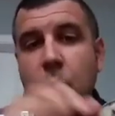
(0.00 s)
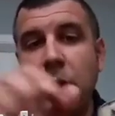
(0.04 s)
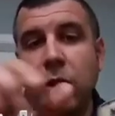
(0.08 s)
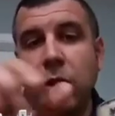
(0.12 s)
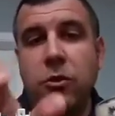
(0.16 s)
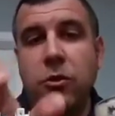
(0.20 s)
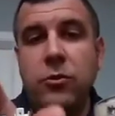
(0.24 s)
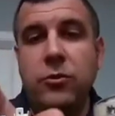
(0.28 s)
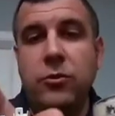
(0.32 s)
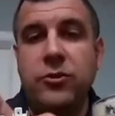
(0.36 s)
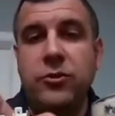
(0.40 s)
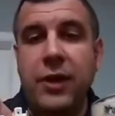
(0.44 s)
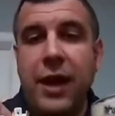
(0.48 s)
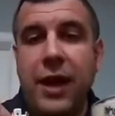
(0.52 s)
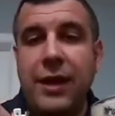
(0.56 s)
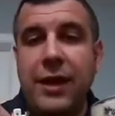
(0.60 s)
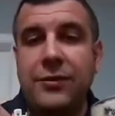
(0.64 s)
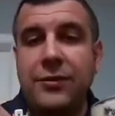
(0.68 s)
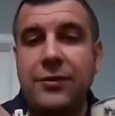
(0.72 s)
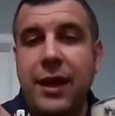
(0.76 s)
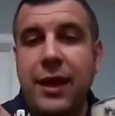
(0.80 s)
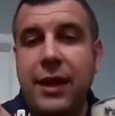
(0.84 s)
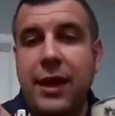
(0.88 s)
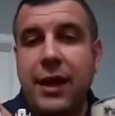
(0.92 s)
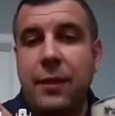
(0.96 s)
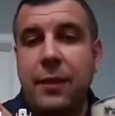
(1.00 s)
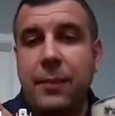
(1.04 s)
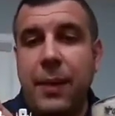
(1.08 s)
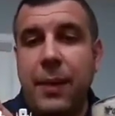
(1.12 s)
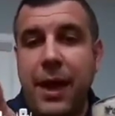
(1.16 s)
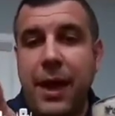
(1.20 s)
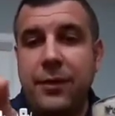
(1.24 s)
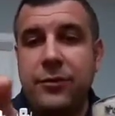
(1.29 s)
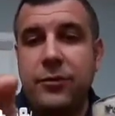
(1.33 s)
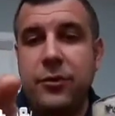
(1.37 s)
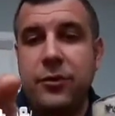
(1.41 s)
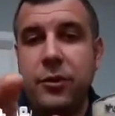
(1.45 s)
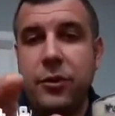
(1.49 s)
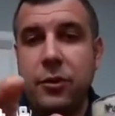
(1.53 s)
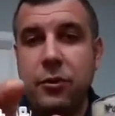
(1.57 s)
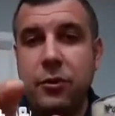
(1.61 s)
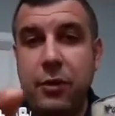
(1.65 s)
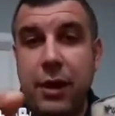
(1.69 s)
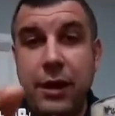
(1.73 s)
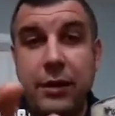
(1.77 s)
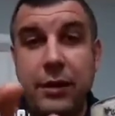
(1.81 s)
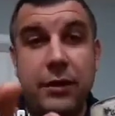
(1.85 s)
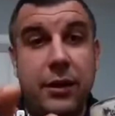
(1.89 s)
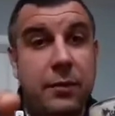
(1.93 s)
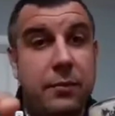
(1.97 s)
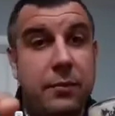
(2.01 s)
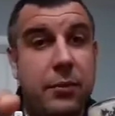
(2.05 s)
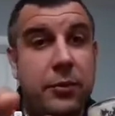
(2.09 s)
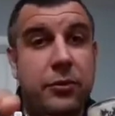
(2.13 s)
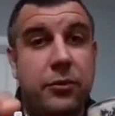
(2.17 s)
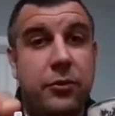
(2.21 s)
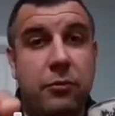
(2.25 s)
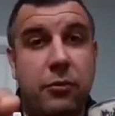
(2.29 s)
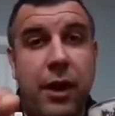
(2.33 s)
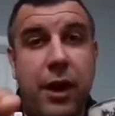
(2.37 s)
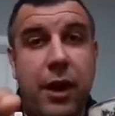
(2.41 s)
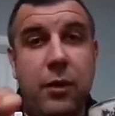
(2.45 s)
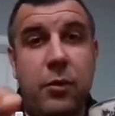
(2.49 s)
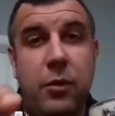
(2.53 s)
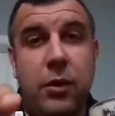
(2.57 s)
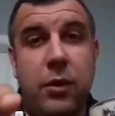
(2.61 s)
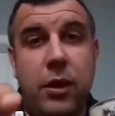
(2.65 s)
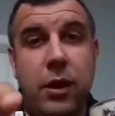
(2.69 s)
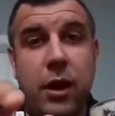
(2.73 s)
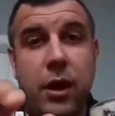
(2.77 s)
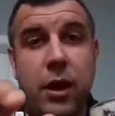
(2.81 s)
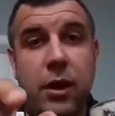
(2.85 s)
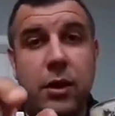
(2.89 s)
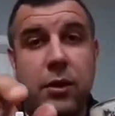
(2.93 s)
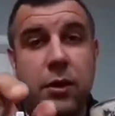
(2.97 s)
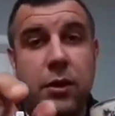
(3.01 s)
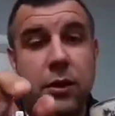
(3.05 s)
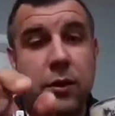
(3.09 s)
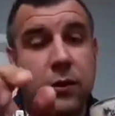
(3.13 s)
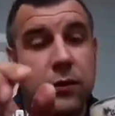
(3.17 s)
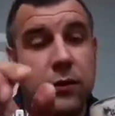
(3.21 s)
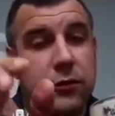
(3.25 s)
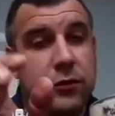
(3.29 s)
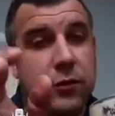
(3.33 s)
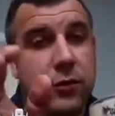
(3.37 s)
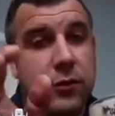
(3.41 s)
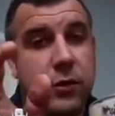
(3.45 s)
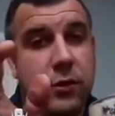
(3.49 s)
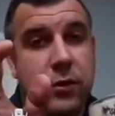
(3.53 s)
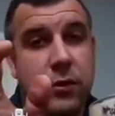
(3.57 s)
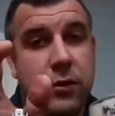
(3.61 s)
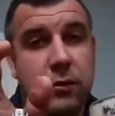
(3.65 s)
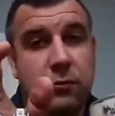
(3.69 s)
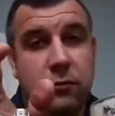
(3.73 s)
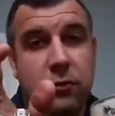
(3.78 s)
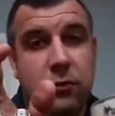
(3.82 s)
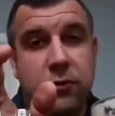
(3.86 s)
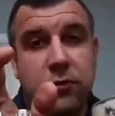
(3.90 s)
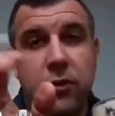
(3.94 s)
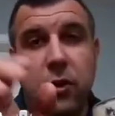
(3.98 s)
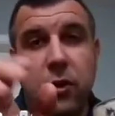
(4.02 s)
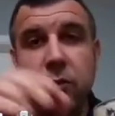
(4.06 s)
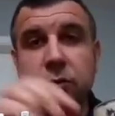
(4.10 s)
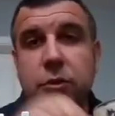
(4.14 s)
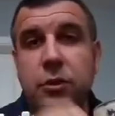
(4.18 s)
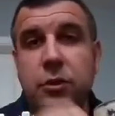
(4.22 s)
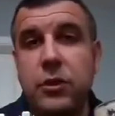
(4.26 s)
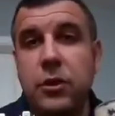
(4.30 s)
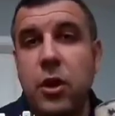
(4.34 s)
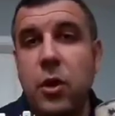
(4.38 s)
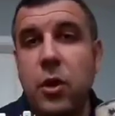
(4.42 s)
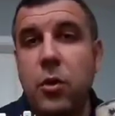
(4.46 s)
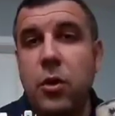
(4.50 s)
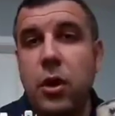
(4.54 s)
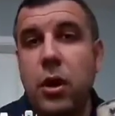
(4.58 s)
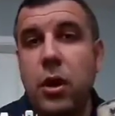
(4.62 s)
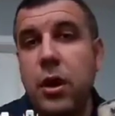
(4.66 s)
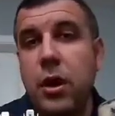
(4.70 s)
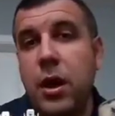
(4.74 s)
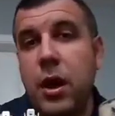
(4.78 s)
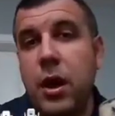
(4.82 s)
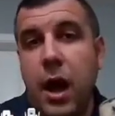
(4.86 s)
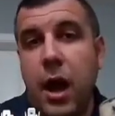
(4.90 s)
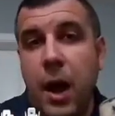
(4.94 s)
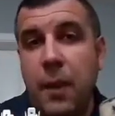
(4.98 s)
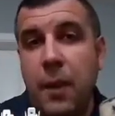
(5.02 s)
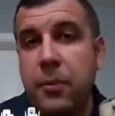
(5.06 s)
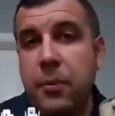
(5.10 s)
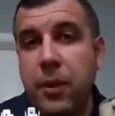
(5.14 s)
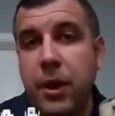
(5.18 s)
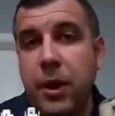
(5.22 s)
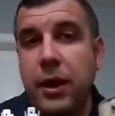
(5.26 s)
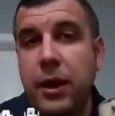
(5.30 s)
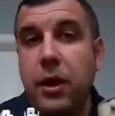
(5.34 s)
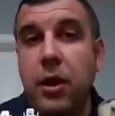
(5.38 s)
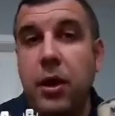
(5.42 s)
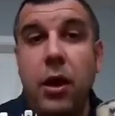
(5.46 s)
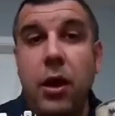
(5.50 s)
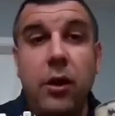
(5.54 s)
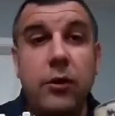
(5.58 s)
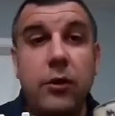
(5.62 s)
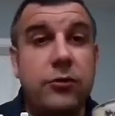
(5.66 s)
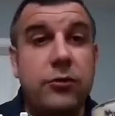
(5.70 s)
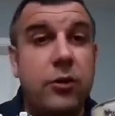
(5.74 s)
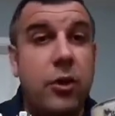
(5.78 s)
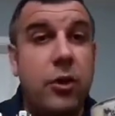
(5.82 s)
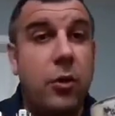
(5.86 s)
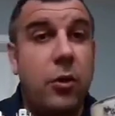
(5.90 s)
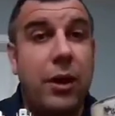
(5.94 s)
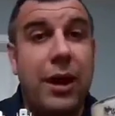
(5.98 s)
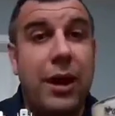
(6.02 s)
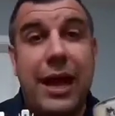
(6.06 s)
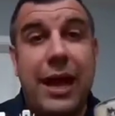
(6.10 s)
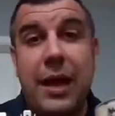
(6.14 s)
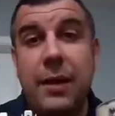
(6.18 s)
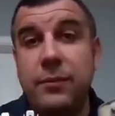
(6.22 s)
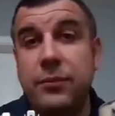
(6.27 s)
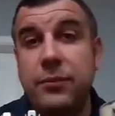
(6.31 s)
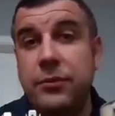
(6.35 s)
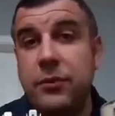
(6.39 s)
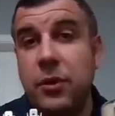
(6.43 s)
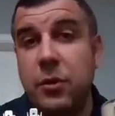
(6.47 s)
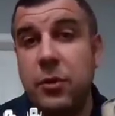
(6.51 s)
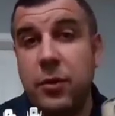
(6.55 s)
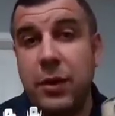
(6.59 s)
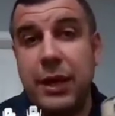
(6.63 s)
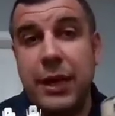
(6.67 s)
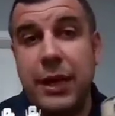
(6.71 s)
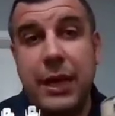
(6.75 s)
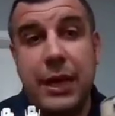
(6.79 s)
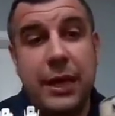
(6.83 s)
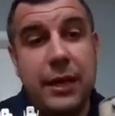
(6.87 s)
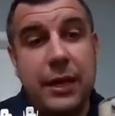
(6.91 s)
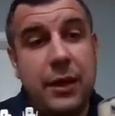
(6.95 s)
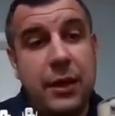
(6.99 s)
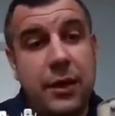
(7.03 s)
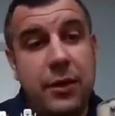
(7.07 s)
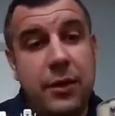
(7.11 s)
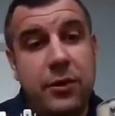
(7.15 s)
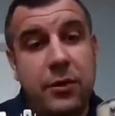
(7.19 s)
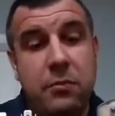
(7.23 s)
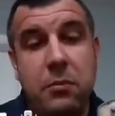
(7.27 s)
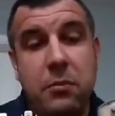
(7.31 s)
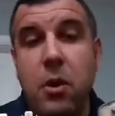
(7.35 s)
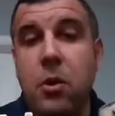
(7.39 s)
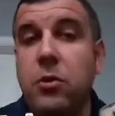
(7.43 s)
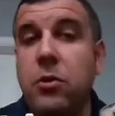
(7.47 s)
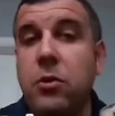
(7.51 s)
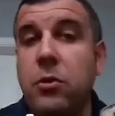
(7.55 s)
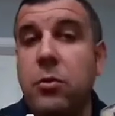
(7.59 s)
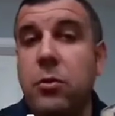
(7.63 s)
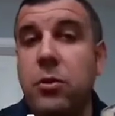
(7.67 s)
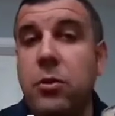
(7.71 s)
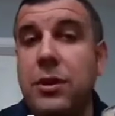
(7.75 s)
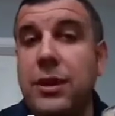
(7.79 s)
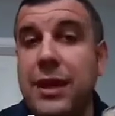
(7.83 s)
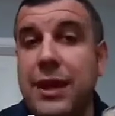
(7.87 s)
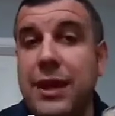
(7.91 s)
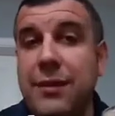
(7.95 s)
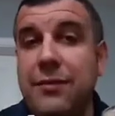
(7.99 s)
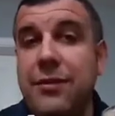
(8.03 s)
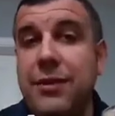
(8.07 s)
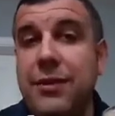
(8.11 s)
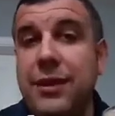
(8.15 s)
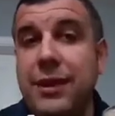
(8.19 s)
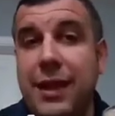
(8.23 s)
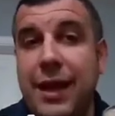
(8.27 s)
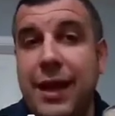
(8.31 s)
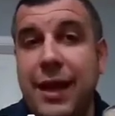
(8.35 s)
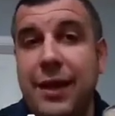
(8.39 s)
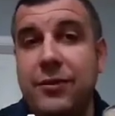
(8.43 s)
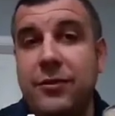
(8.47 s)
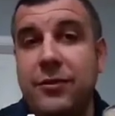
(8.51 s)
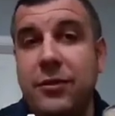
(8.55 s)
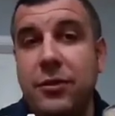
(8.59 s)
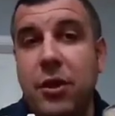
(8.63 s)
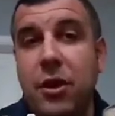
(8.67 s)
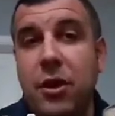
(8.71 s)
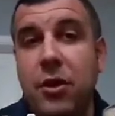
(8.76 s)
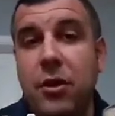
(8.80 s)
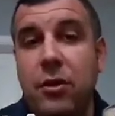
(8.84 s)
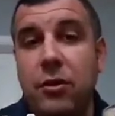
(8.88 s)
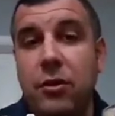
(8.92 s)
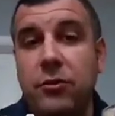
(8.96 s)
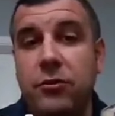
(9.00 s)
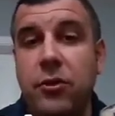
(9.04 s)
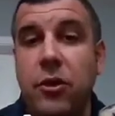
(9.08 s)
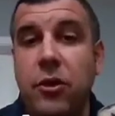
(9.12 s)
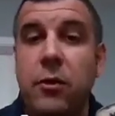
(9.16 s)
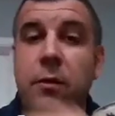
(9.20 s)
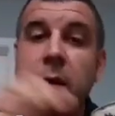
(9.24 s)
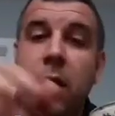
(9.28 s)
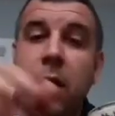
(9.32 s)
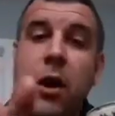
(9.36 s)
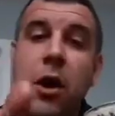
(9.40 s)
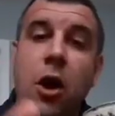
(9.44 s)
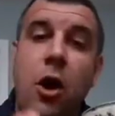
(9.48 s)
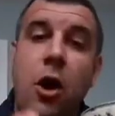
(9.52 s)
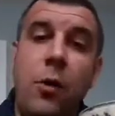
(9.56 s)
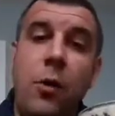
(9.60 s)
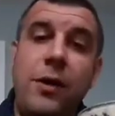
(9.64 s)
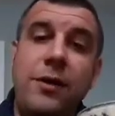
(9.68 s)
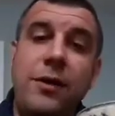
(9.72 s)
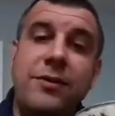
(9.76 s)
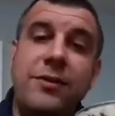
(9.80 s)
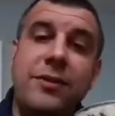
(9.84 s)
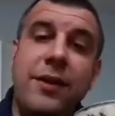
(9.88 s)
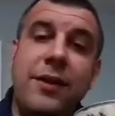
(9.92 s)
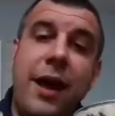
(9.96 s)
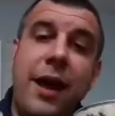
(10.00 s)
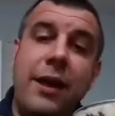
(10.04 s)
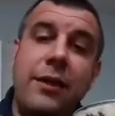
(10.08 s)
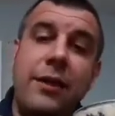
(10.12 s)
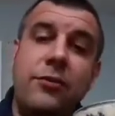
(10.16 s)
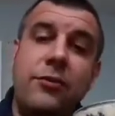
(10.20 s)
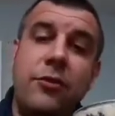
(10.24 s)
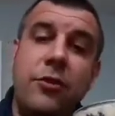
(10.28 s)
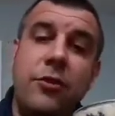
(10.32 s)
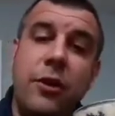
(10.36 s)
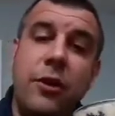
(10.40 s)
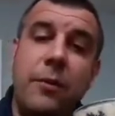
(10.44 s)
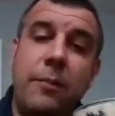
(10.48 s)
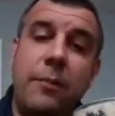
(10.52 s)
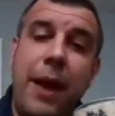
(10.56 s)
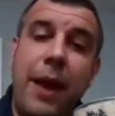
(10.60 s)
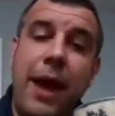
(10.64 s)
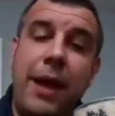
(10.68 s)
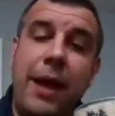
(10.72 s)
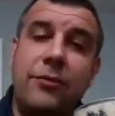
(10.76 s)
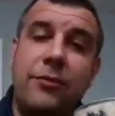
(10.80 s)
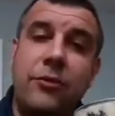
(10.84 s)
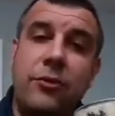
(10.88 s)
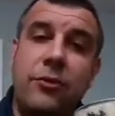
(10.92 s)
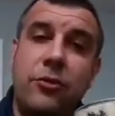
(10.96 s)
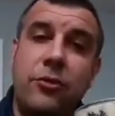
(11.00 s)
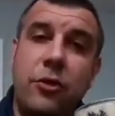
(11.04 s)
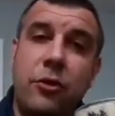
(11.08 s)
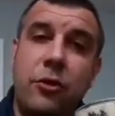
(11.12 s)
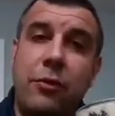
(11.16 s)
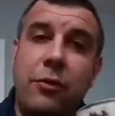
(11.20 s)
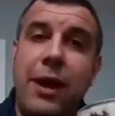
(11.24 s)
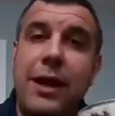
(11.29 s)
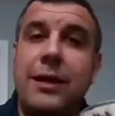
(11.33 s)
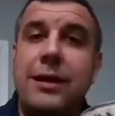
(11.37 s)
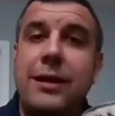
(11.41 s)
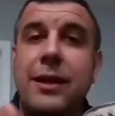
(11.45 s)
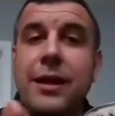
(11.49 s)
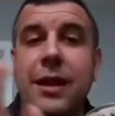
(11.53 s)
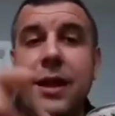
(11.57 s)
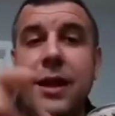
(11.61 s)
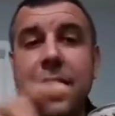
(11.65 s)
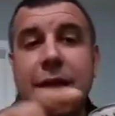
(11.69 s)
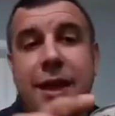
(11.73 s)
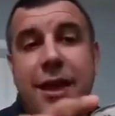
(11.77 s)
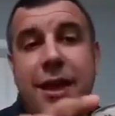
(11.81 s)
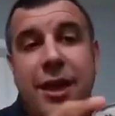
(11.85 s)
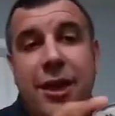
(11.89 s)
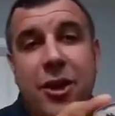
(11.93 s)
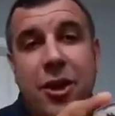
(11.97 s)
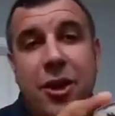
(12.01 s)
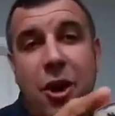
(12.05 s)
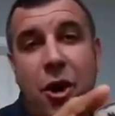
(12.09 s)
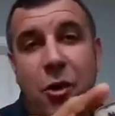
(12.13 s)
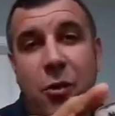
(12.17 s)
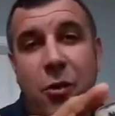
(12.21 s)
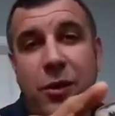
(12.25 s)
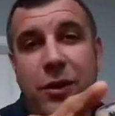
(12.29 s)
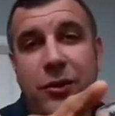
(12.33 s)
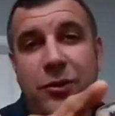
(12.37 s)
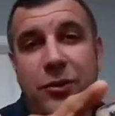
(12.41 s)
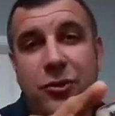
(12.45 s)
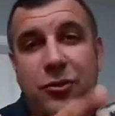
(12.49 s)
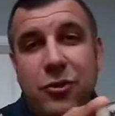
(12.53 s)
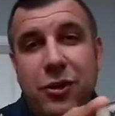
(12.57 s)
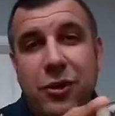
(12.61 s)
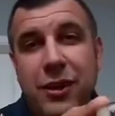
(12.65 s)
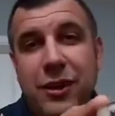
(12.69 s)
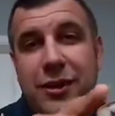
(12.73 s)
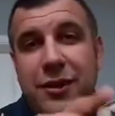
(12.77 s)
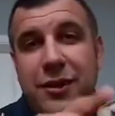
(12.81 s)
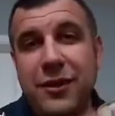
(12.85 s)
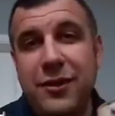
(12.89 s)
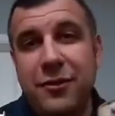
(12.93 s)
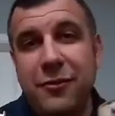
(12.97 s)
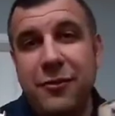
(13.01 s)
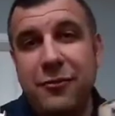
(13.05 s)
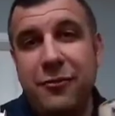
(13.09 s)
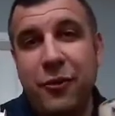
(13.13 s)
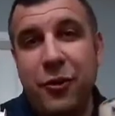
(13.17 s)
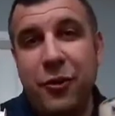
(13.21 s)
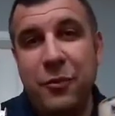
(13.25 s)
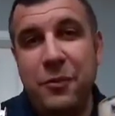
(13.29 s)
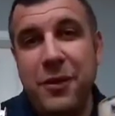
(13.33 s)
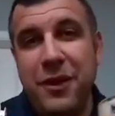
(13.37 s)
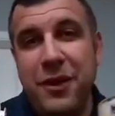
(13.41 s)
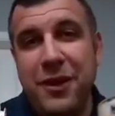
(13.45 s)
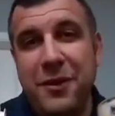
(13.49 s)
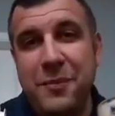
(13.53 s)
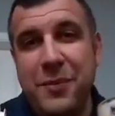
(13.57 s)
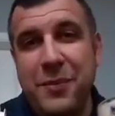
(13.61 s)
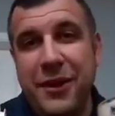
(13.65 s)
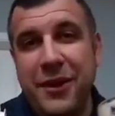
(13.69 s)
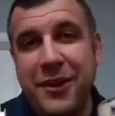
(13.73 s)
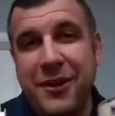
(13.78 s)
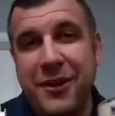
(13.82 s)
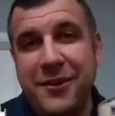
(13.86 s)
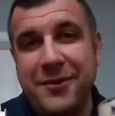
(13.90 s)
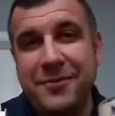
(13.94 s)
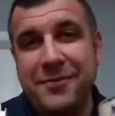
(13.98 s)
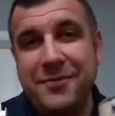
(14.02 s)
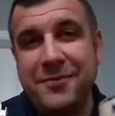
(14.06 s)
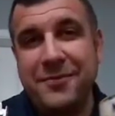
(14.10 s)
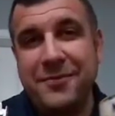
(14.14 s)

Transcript: When you size that capacitor correctly and put the right one on, it's going to result in lower operating costs, lower amps, lower heat. The motor will even last longer. So always size your capacitors correctly and always drink a full mug of beer.